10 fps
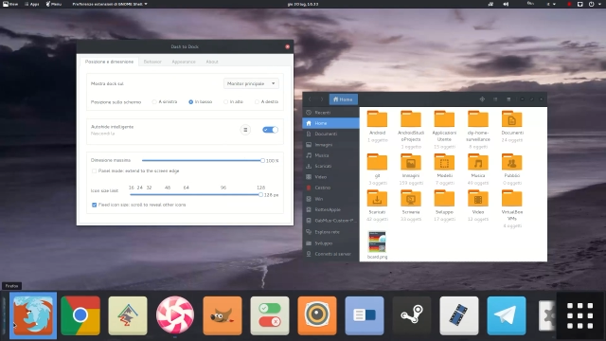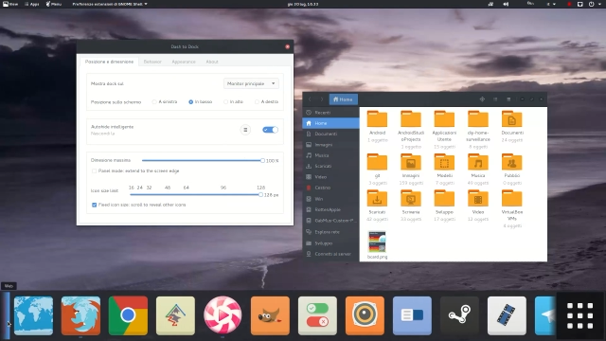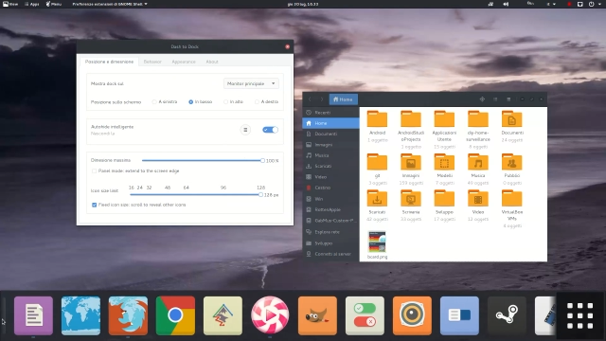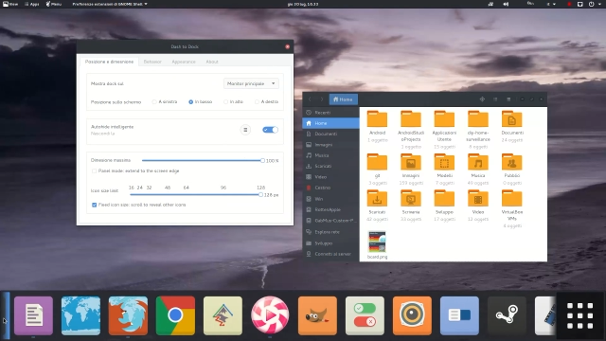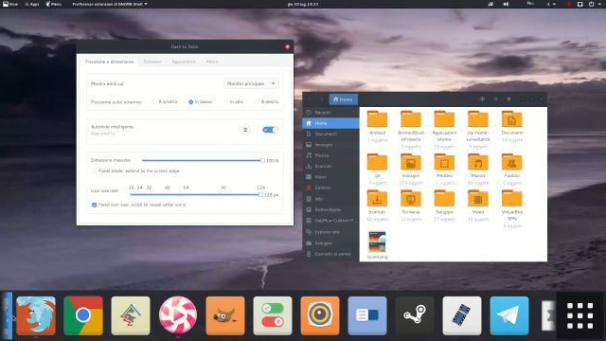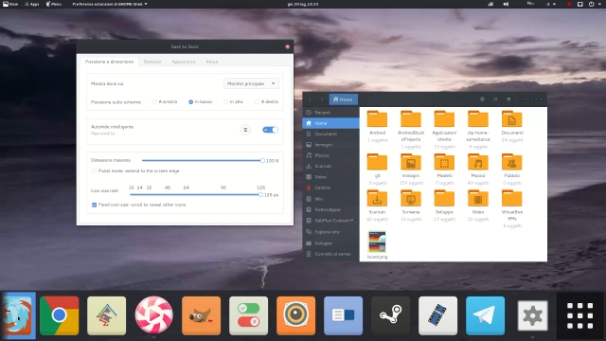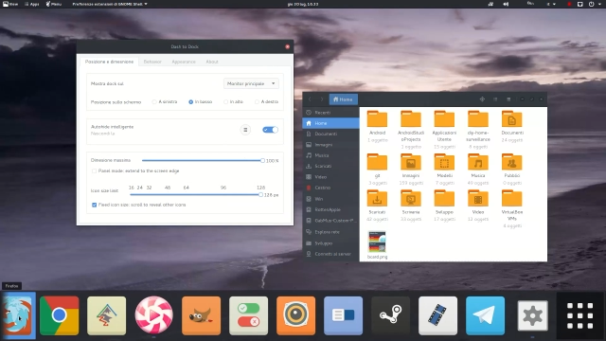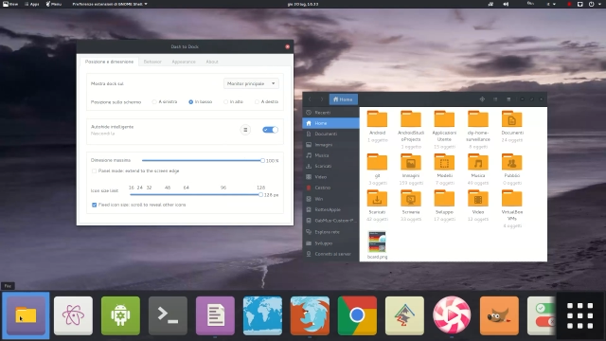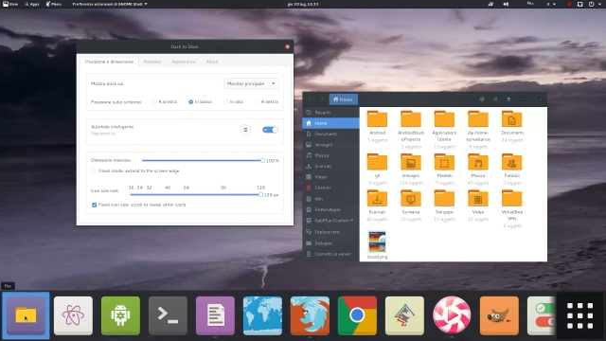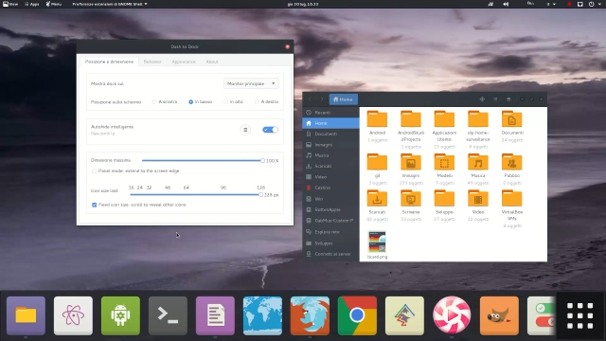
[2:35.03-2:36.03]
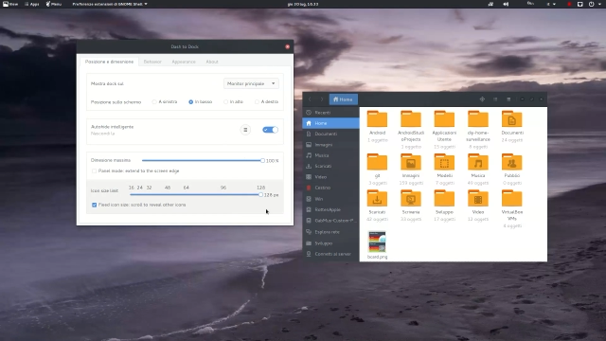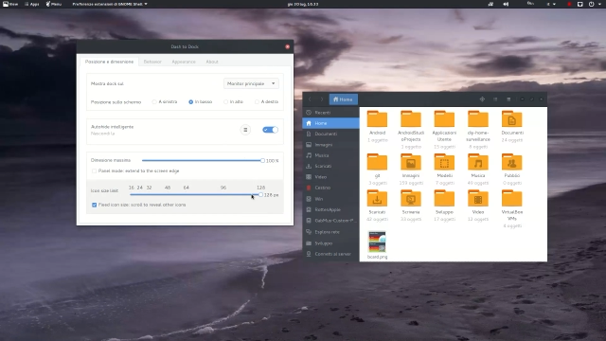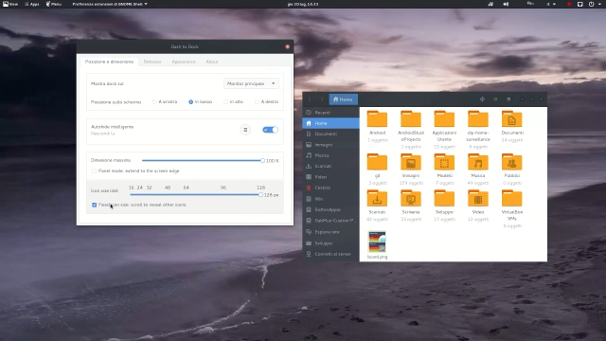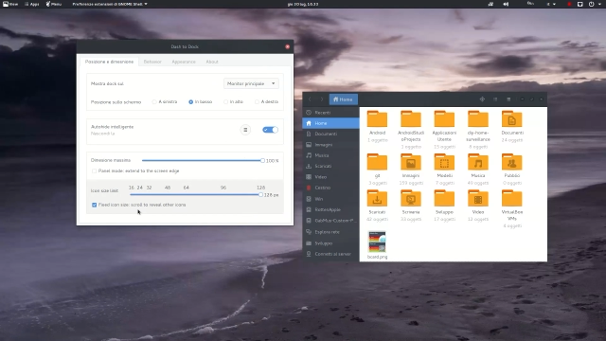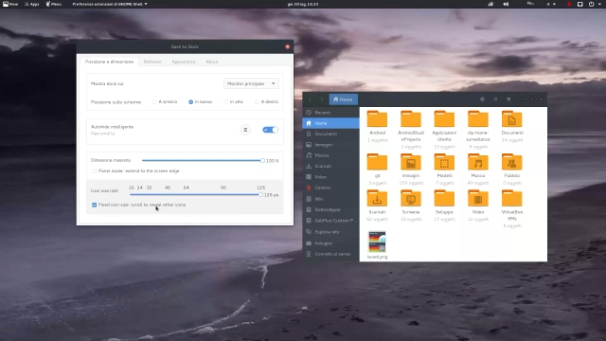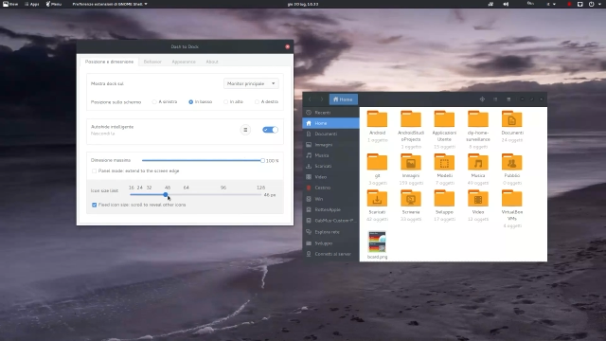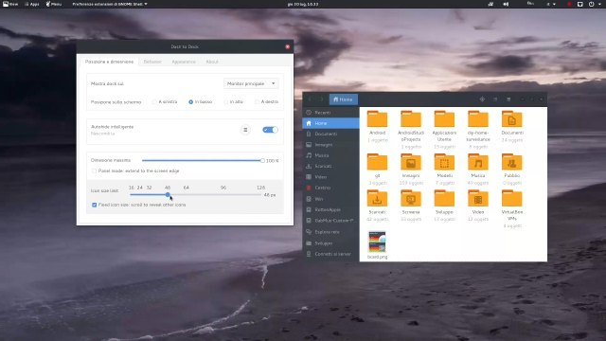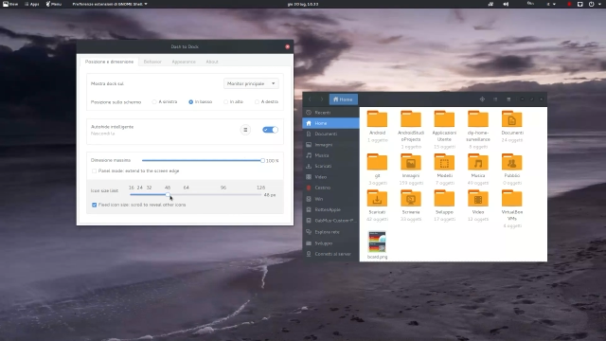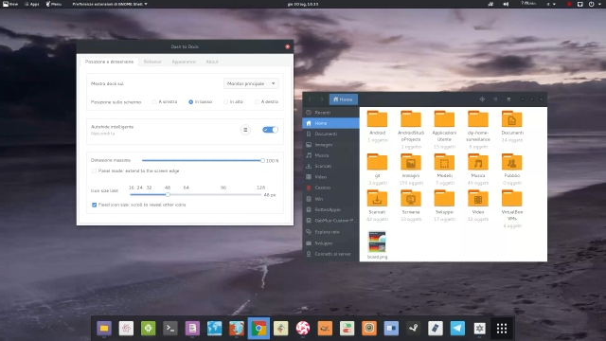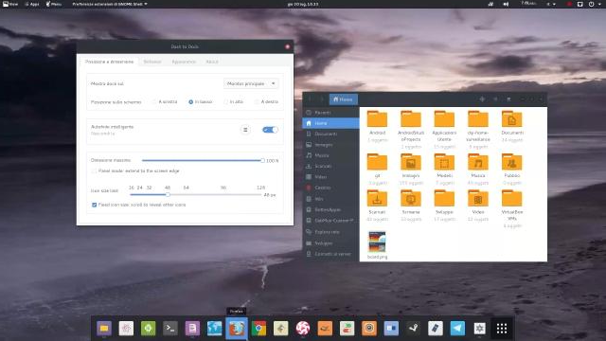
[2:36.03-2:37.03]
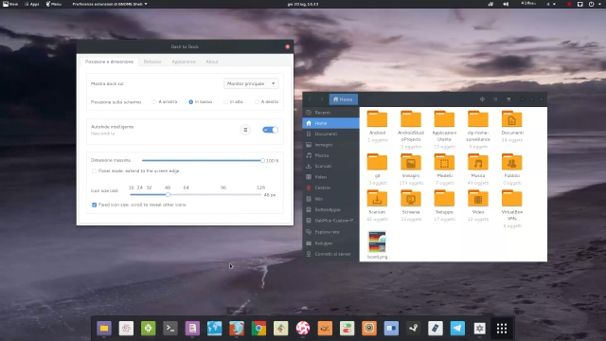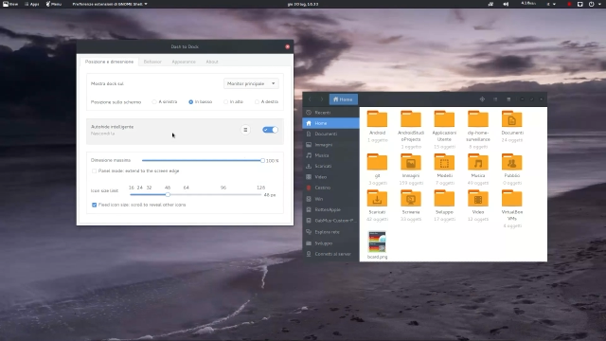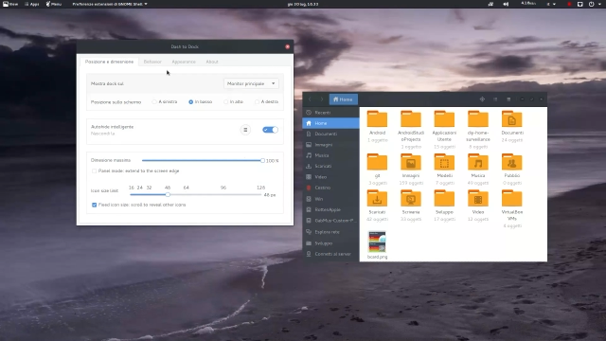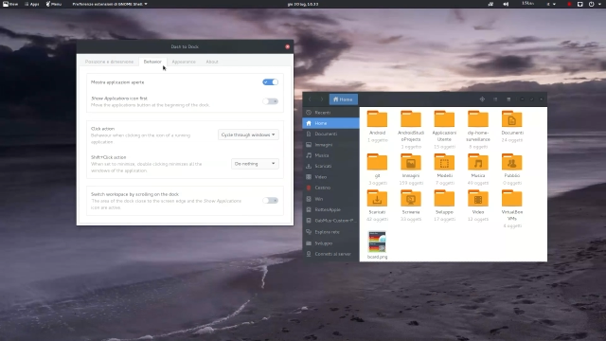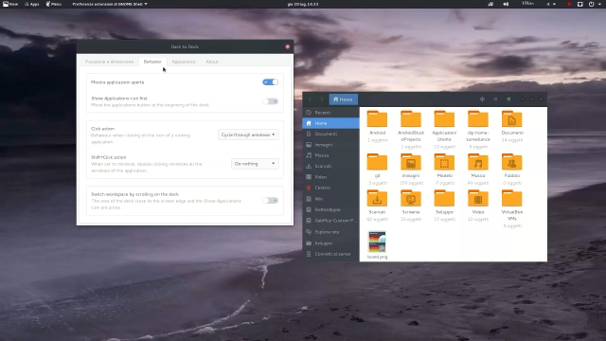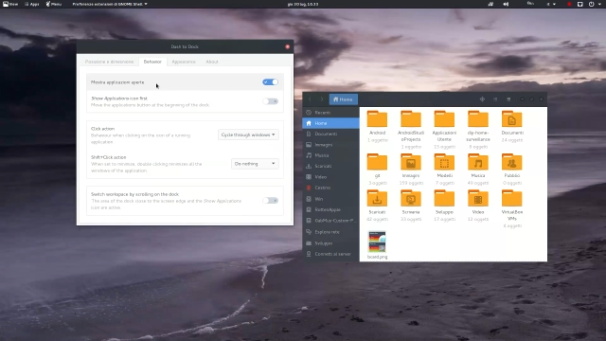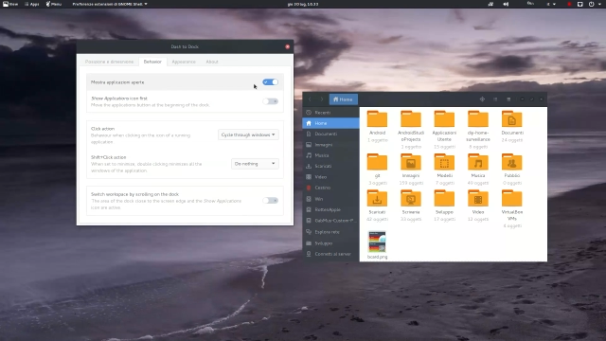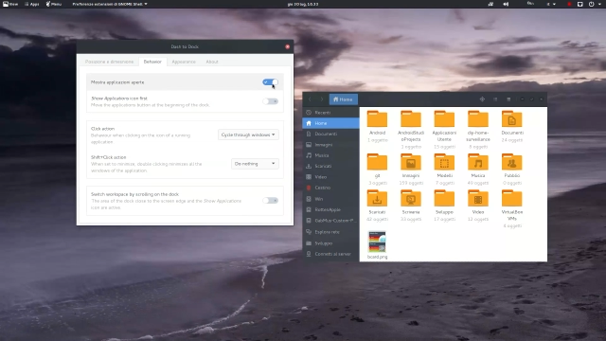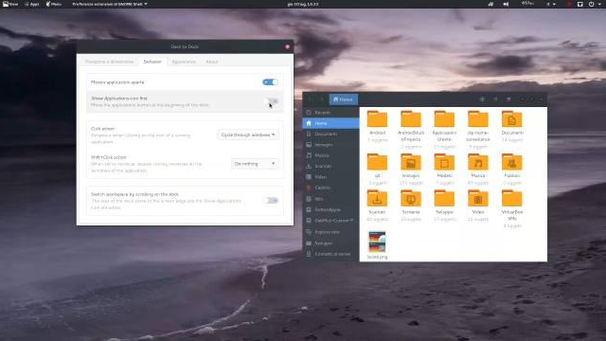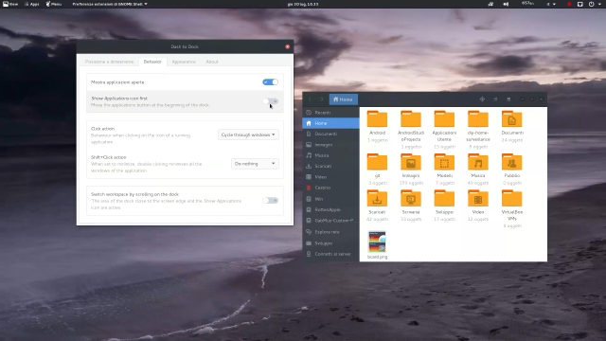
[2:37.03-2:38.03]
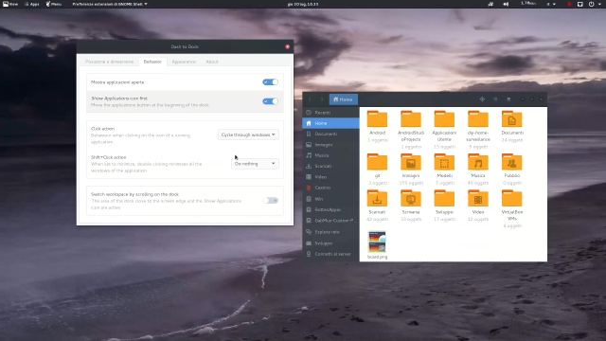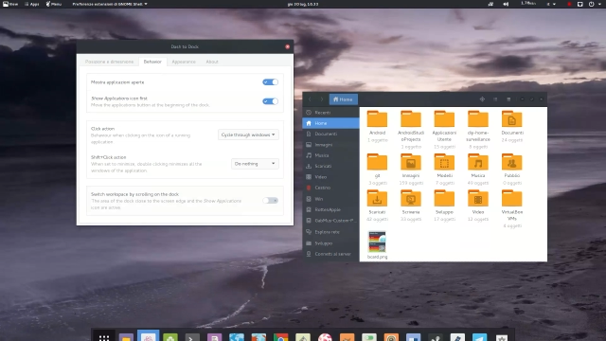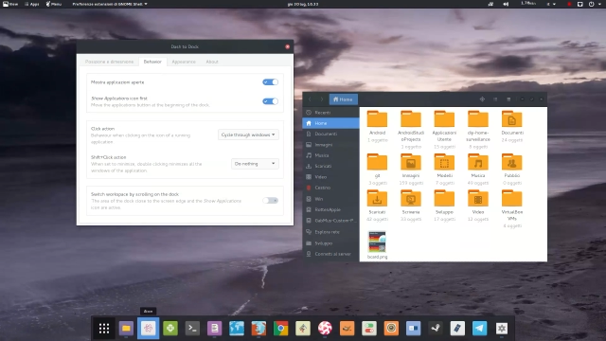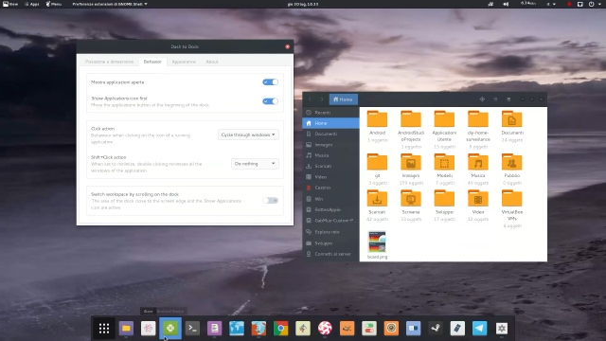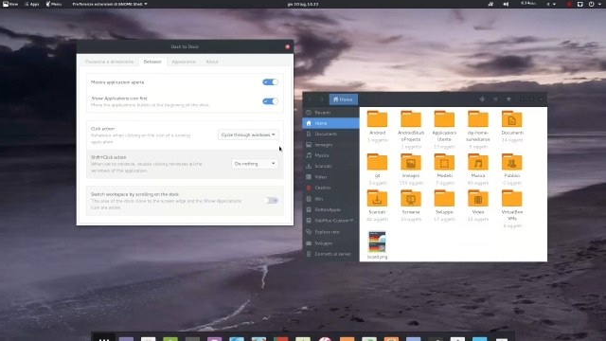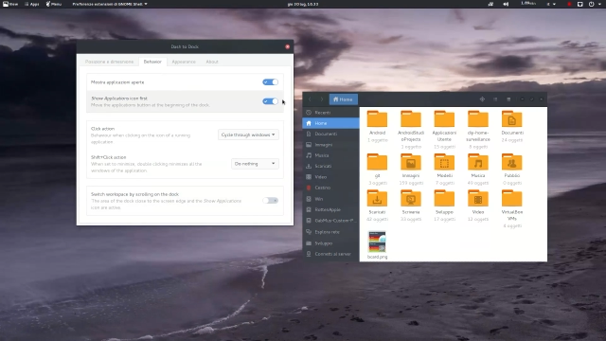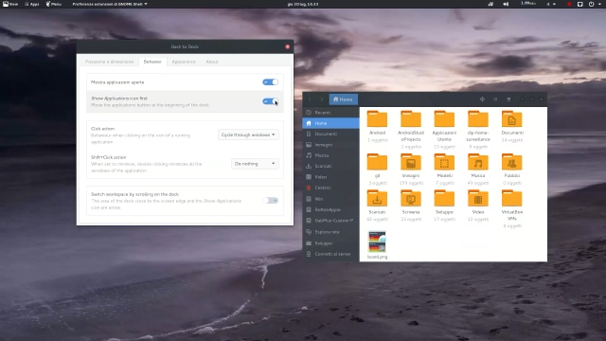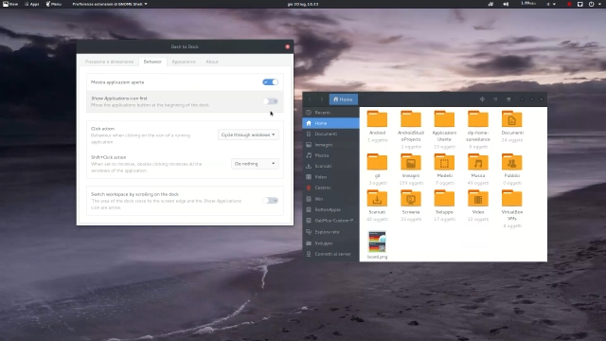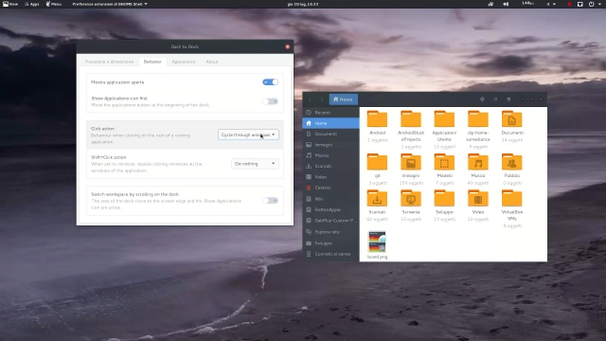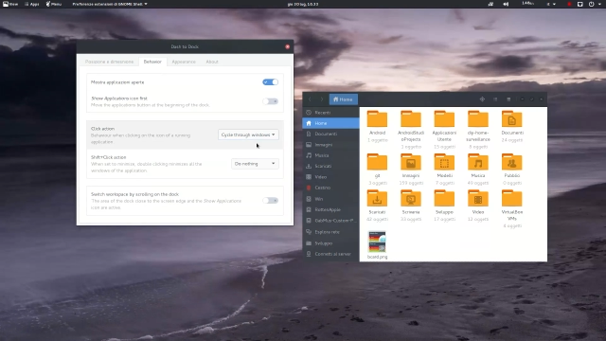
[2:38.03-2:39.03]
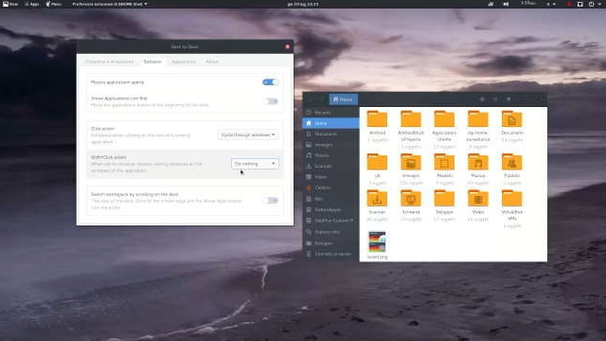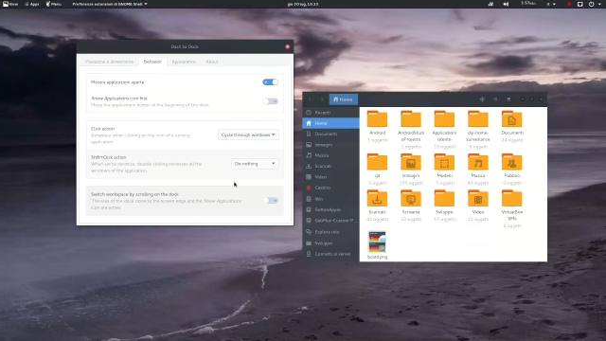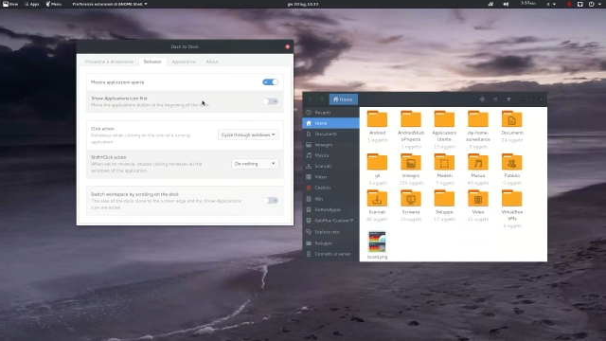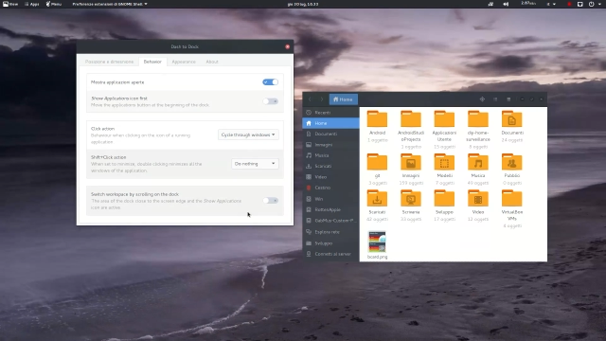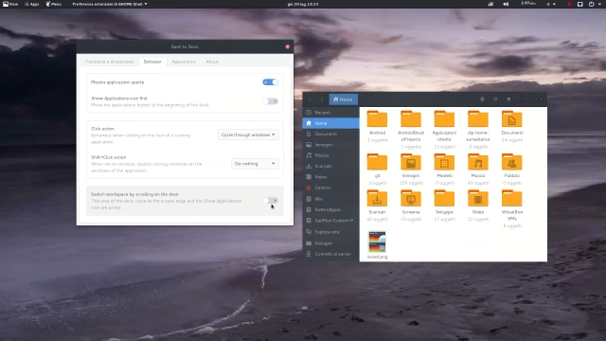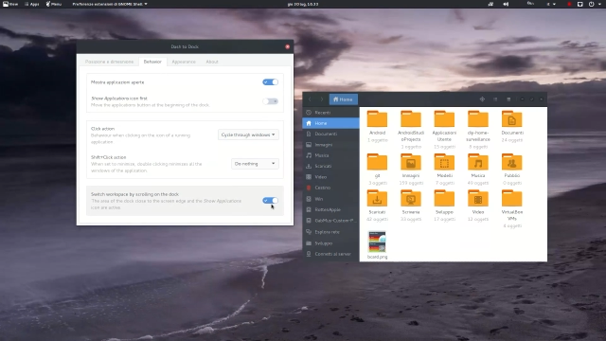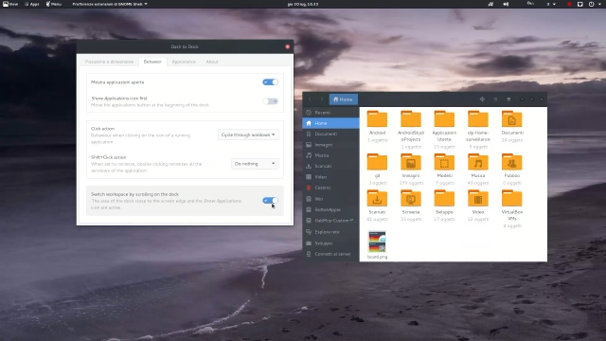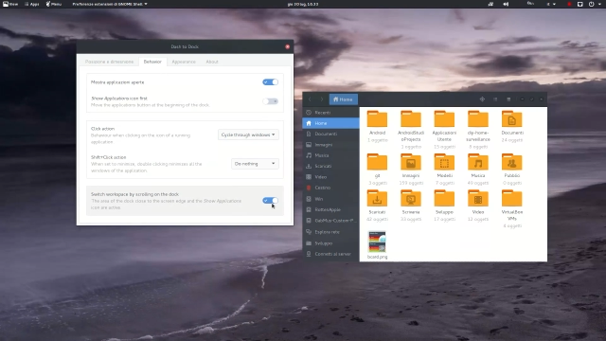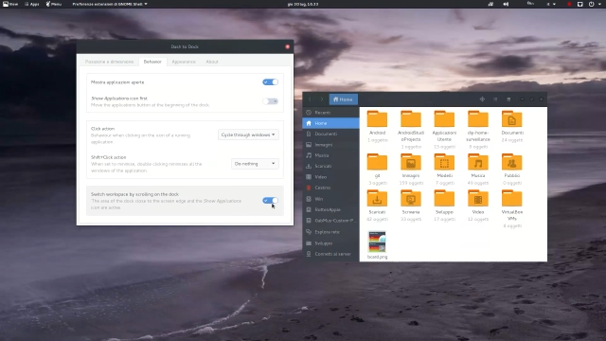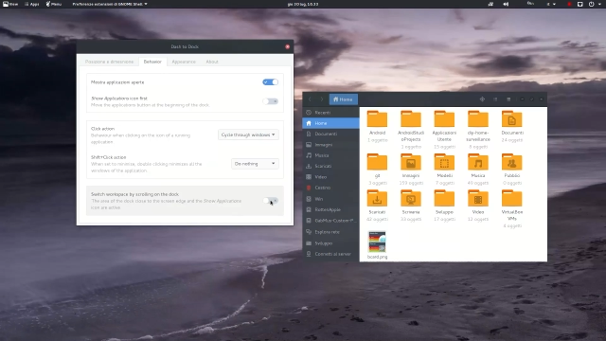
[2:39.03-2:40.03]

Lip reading: [unreadable: no face in view]